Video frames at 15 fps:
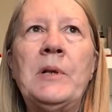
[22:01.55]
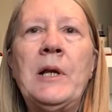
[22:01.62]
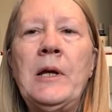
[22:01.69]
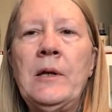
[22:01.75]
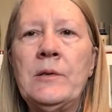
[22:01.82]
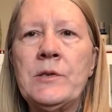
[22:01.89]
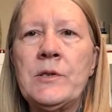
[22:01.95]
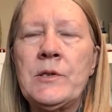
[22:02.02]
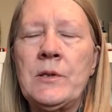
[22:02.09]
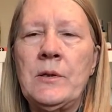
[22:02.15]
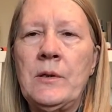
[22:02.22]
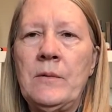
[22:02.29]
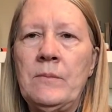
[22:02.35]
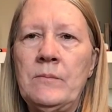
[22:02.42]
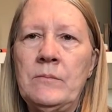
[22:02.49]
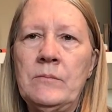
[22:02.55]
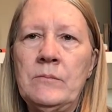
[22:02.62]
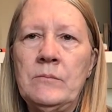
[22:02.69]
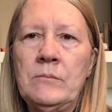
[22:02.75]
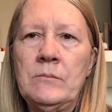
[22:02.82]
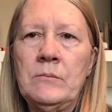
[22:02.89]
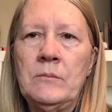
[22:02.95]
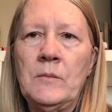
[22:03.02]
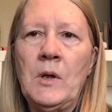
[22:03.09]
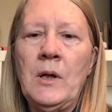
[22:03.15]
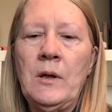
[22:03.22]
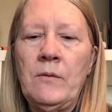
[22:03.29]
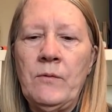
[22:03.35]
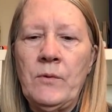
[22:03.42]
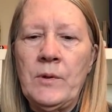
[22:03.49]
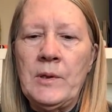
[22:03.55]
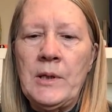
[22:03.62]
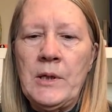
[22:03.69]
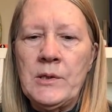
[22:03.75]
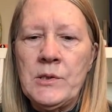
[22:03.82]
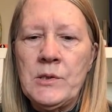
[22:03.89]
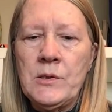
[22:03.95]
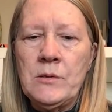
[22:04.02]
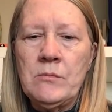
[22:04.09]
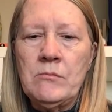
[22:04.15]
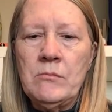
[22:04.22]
plans, for the last,